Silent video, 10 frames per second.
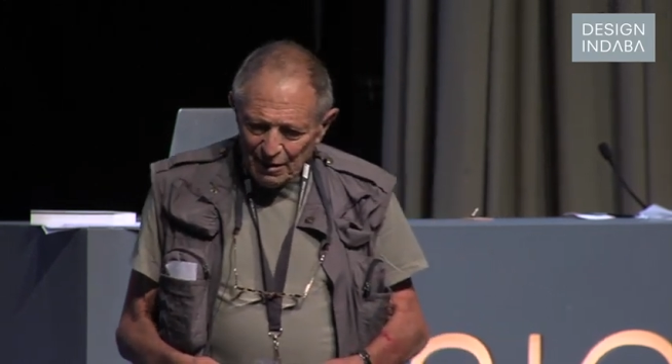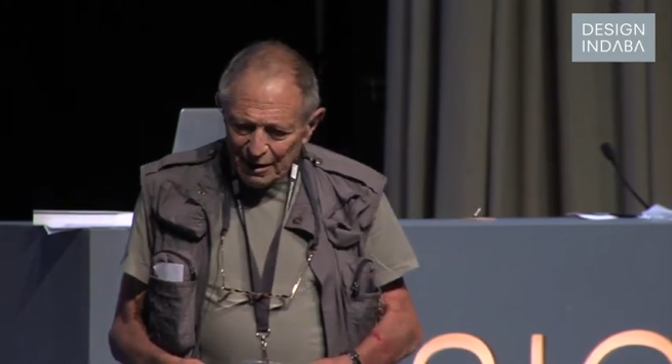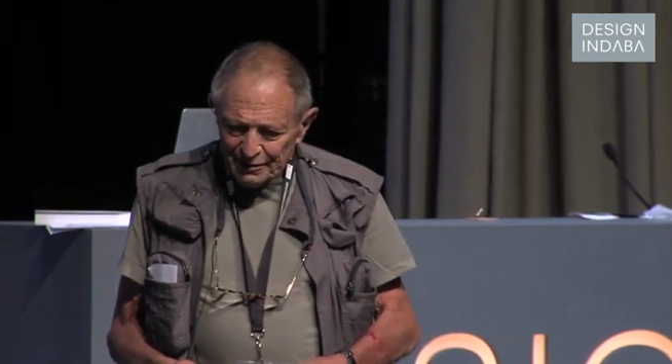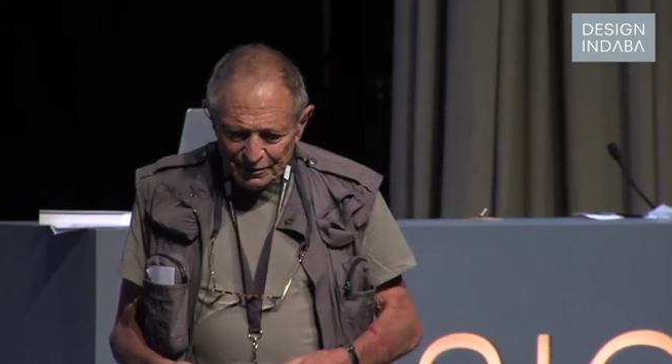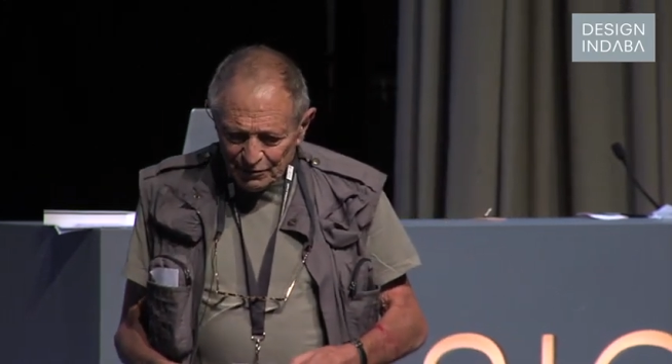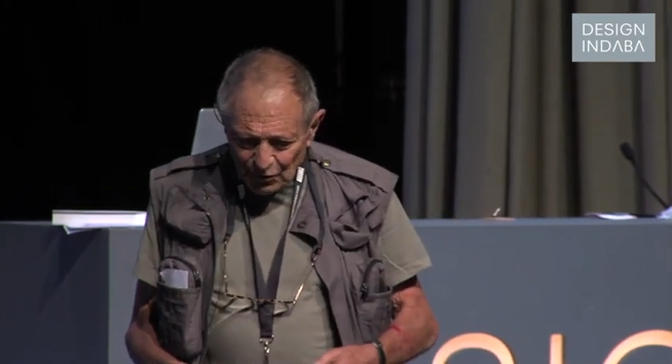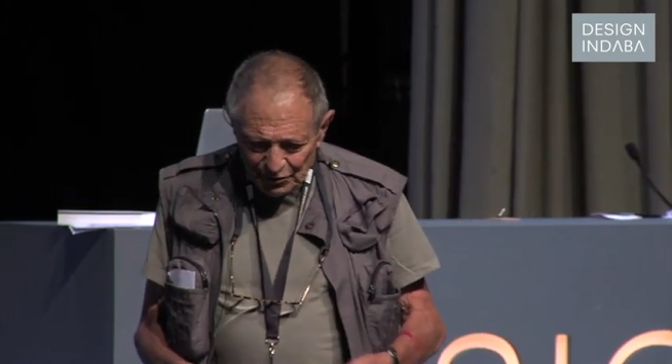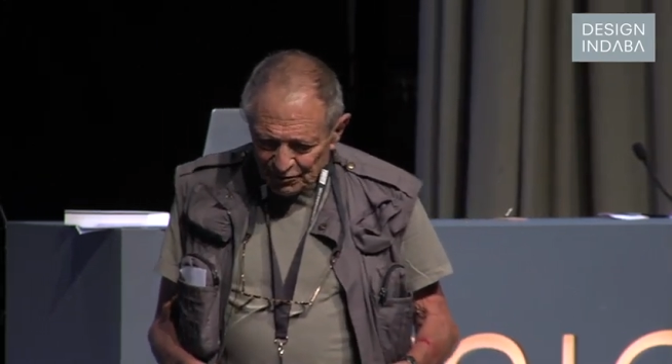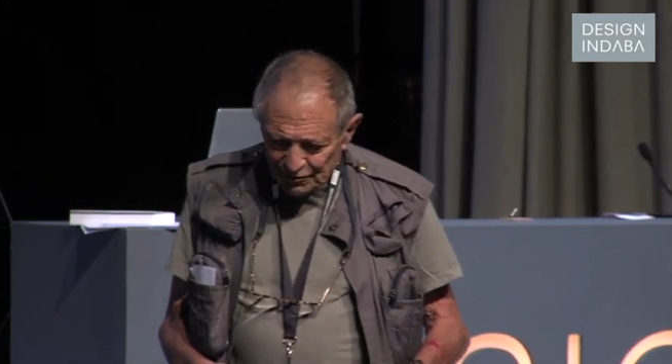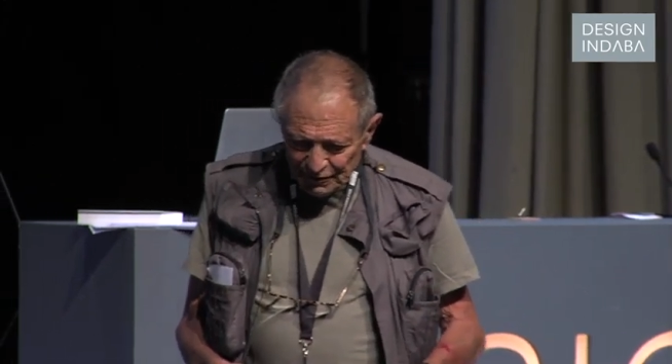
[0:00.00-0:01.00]
I didn't
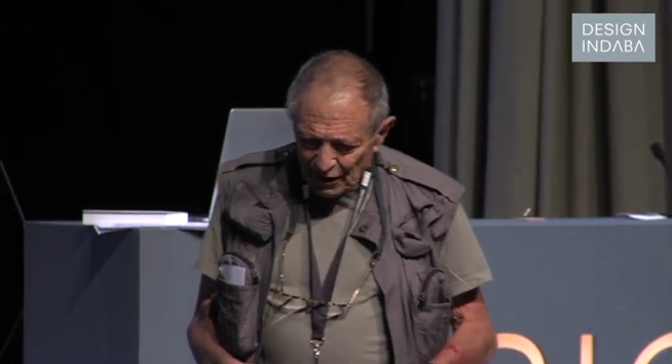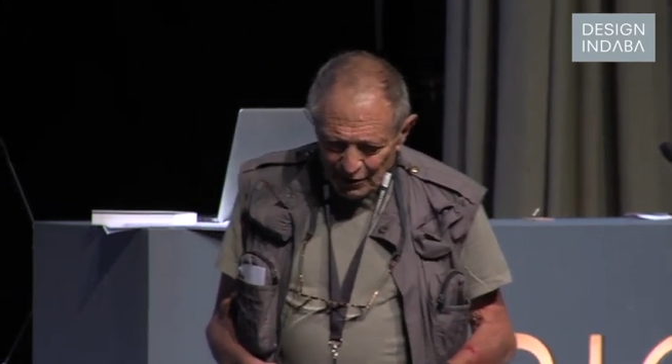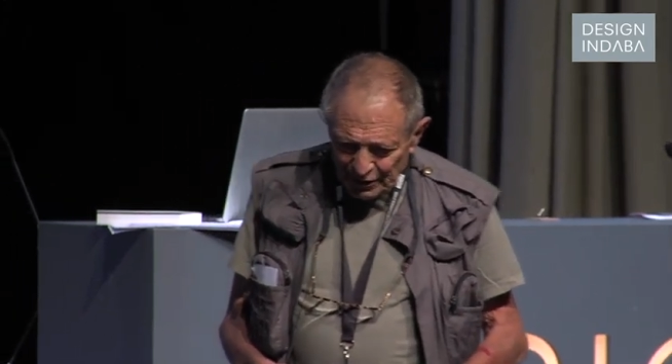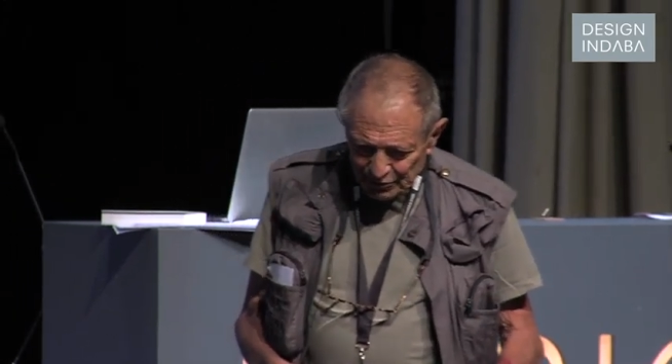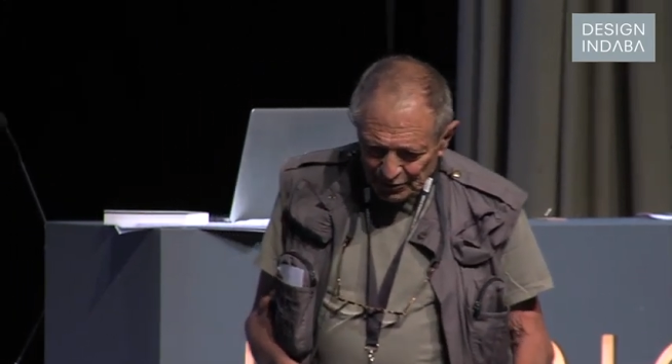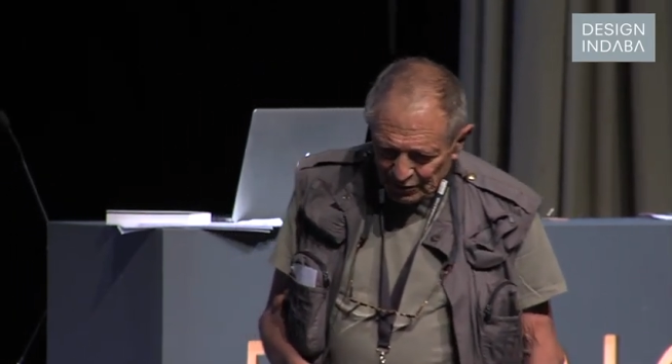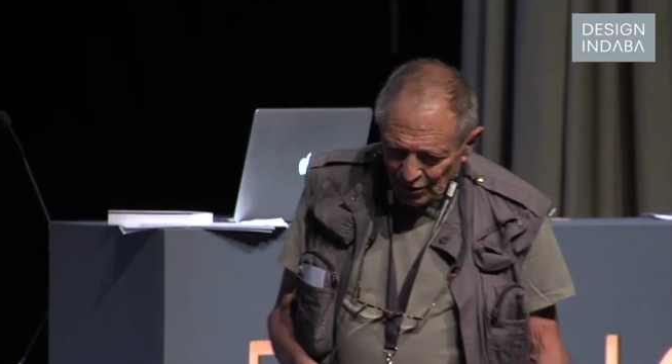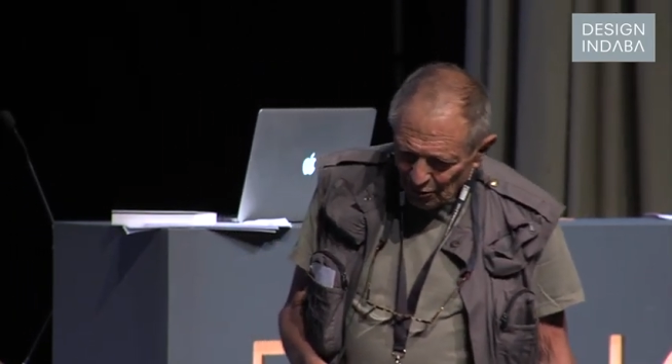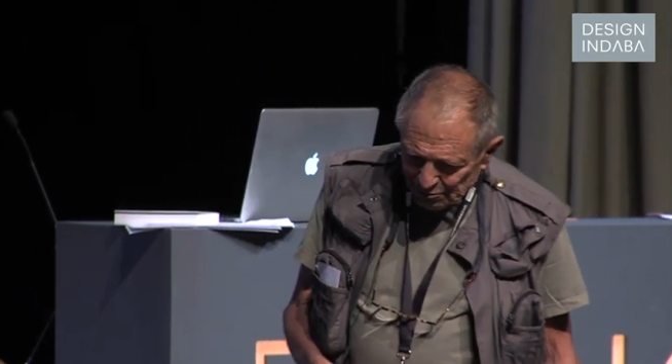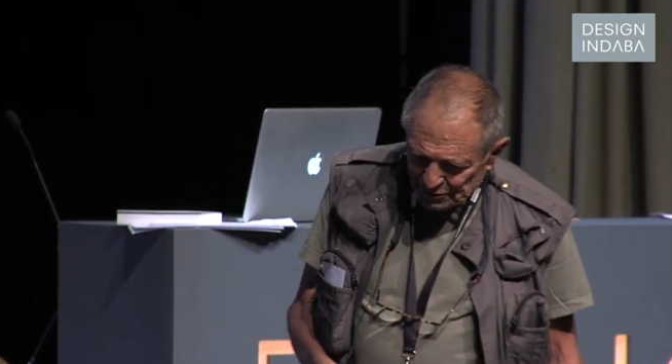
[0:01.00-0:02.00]
want to go out with the
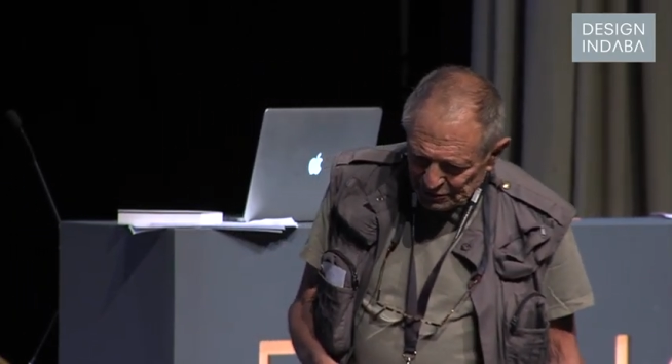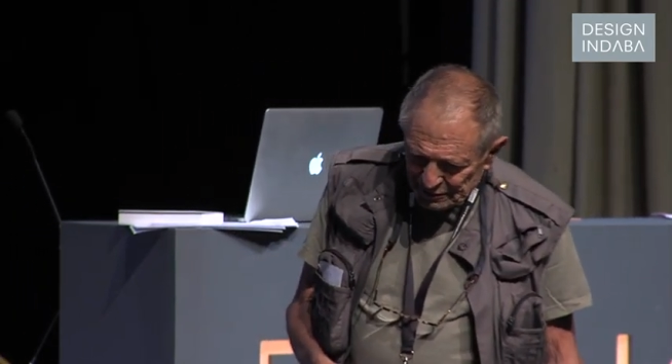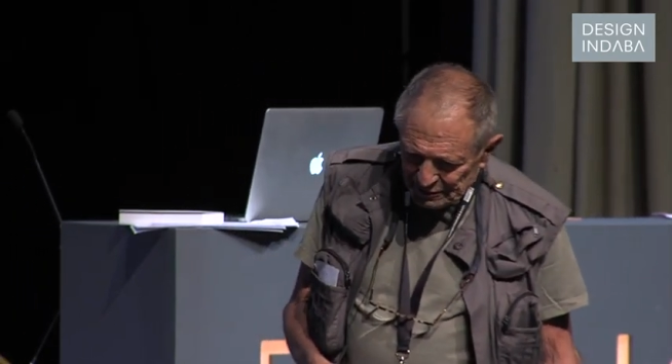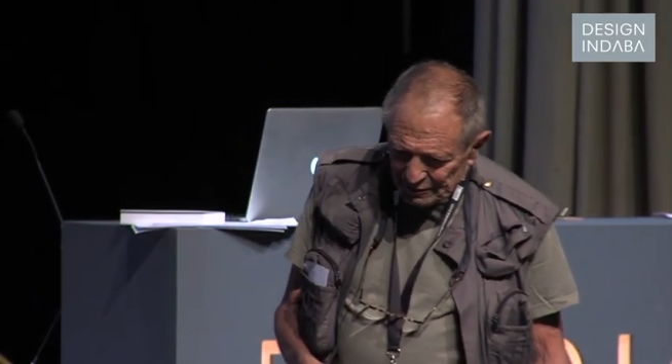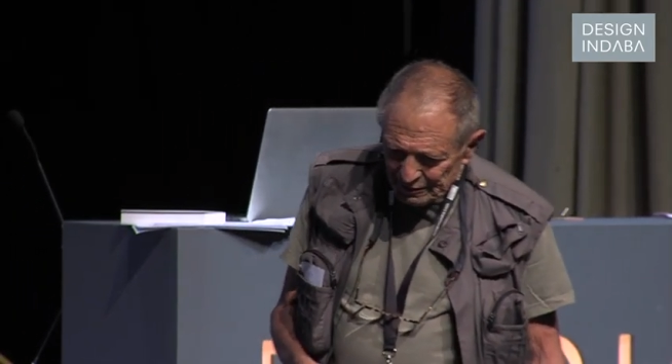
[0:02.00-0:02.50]
cops.